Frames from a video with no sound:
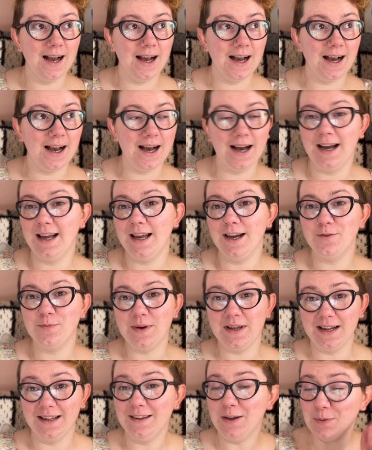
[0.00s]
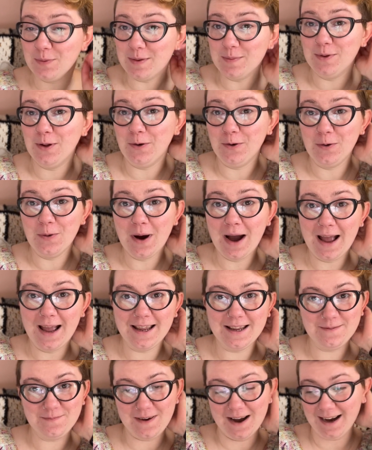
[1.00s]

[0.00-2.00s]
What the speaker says: I have been a little bit blown away